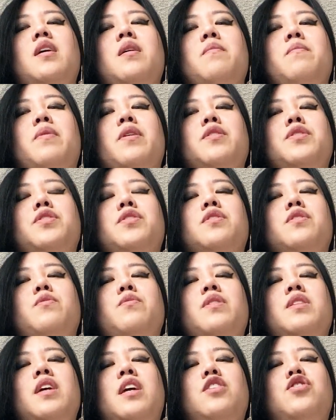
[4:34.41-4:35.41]
Personal
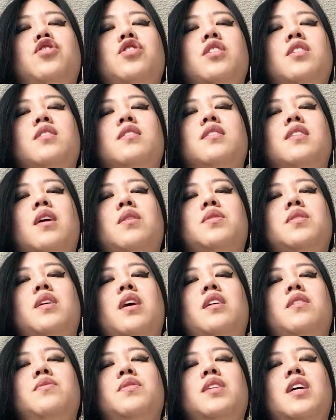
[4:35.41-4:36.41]
relations
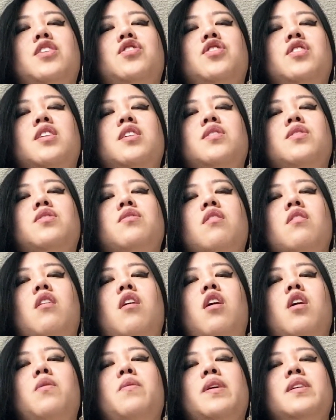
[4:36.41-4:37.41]
outside of sessions are
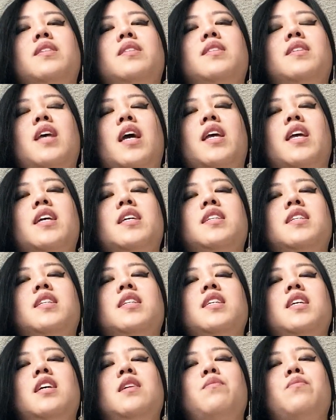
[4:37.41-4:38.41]
always
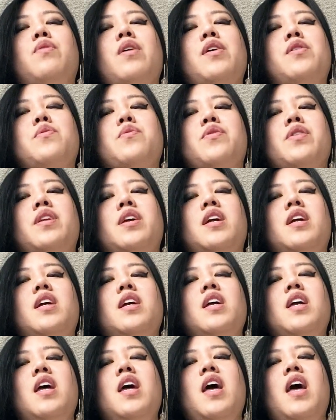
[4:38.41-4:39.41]
second in priority,
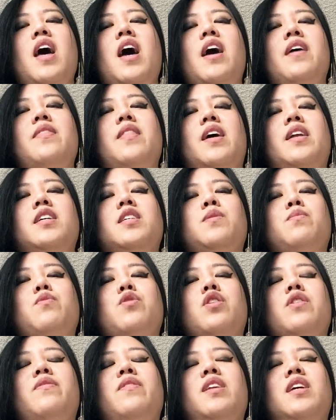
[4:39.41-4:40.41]
and that is
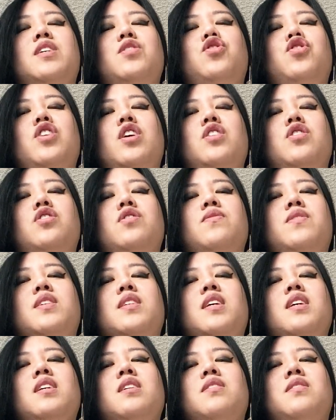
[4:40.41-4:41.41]
more of an exchange of
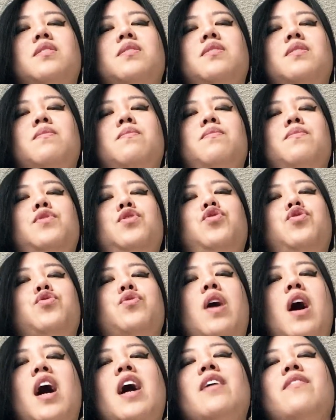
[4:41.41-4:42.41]
skills.
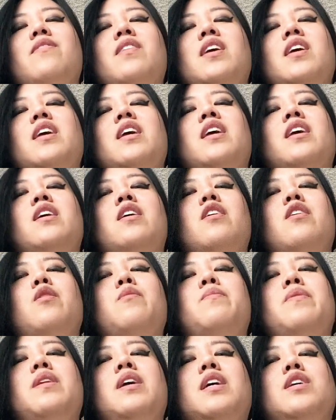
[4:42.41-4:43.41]
Driving,
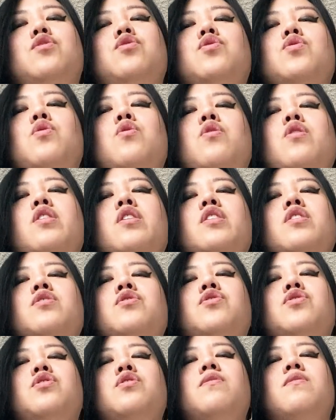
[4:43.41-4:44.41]
opening
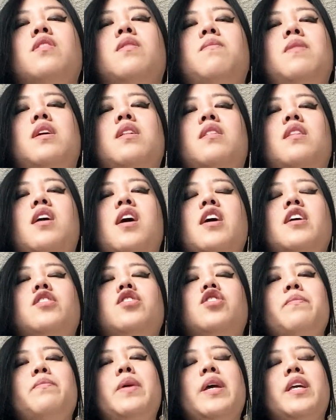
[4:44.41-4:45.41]
doors, serving me
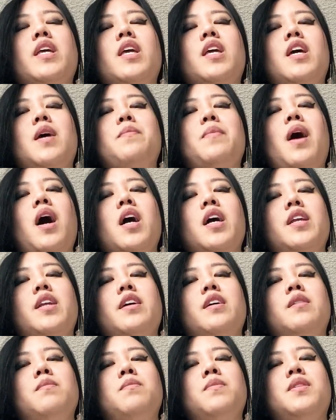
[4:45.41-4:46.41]
lunch, picking up
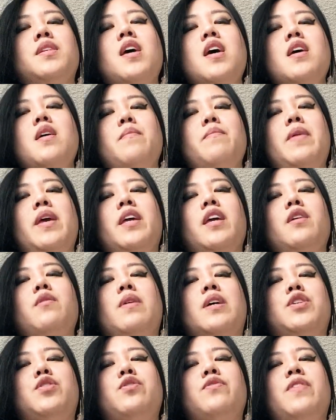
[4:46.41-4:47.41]
items, making
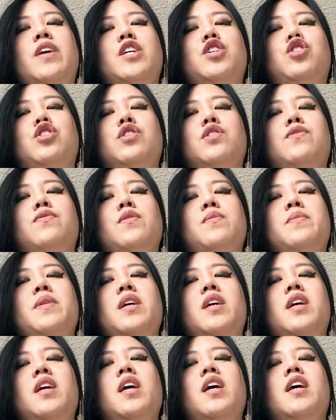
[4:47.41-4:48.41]
reservations for
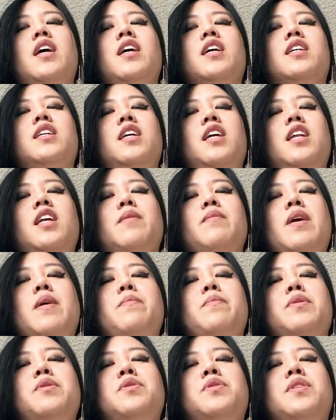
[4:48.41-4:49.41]
me, cleaning my
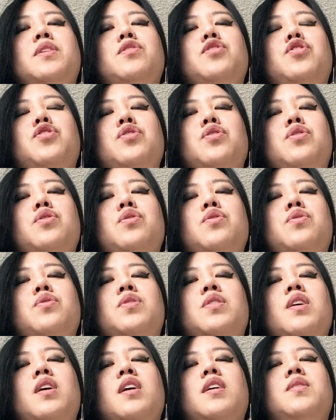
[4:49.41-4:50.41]
boots and
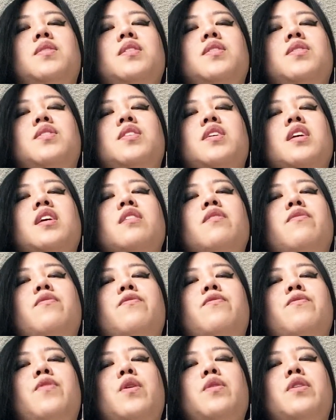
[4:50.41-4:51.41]
shoes, assisting in
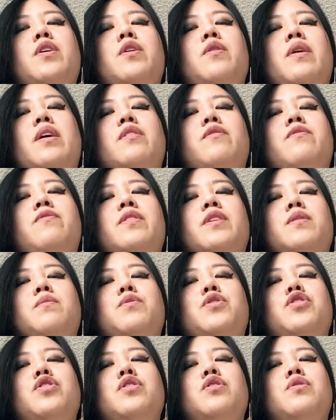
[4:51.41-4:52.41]
photo and film
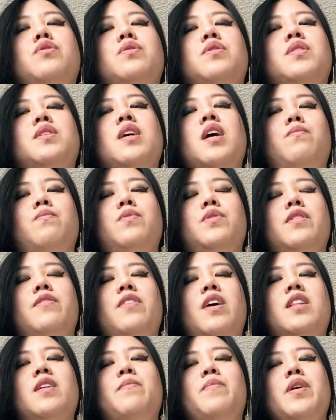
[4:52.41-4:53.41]
shoots,
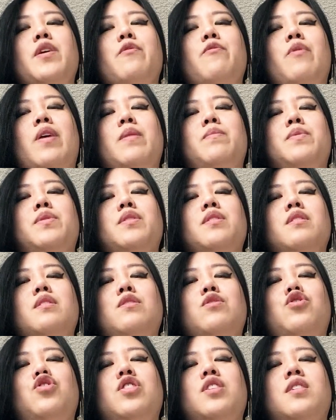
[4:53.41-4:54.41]
developing web
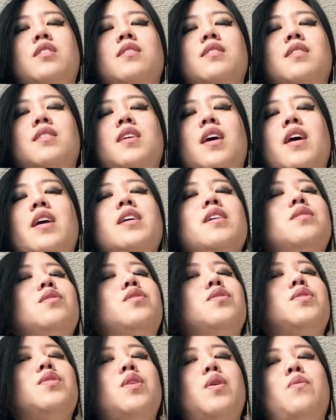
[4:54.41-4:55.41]
solutions, and
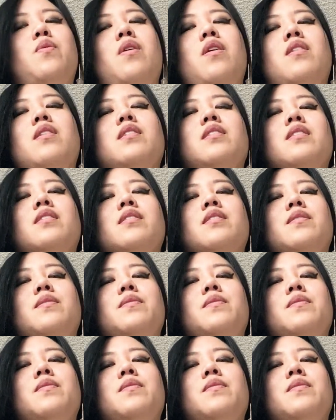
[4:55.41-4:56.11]
so on.